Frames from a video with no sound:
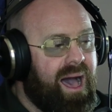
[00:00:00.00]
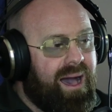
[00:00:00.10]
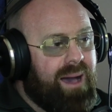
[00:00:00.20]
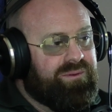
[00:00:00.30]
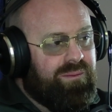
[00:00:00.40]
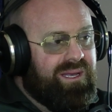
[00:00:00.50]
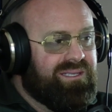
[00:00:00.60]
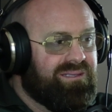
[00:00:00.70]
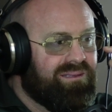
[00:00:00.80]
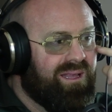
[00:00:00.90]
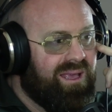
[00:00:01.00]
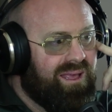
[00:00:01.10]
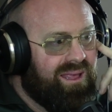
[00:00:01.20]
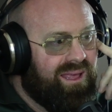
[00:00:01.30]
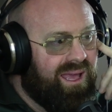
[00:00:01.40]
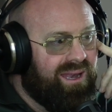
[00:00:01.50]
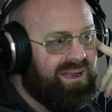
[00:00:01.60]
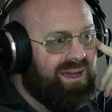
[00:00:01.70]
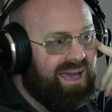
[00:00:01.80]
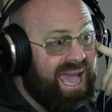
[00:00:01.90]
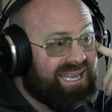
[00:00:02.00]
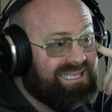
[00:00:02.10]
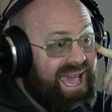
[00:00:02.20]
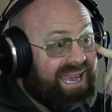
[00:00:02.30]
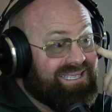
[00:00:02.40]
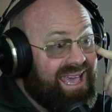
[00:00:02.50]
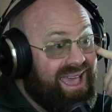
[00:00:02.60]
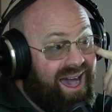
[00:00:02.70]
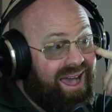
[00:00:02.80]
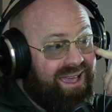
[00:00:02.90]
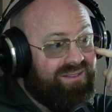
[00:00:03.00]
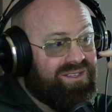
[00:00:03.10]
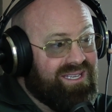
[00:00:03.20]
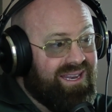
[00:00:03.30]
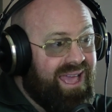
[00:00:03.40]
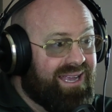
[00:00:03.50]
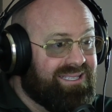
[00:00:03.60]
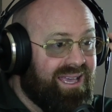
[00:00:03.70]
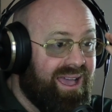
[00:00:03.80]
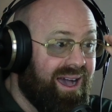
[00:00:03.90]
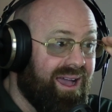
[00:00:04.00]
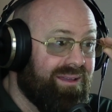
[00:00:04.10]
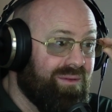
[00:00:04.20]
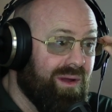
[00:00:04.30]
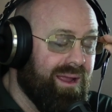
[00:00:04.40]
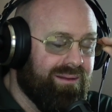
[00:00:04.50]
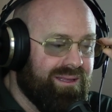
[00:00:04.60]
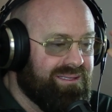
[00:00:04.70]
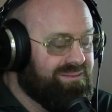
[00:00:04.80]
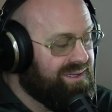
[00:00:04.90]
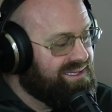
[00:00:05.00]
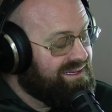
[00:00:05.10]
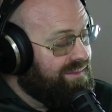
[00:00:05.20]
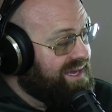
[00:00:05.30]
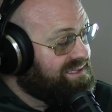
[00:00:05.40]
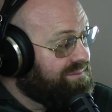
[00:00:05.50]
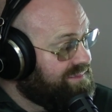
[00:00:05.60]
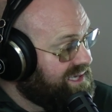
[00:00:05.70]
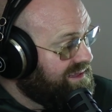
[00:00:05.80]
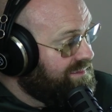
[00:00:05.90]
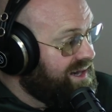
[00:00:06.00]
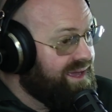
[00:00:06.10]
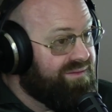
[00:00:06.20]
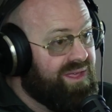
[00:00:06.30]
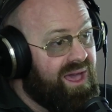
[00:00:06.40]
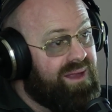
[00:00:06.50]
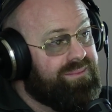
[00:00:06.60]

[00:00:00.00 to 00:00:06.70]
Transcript: Optimus and XAI. Have you seen XAI? Right. He's going to make some killer money off that.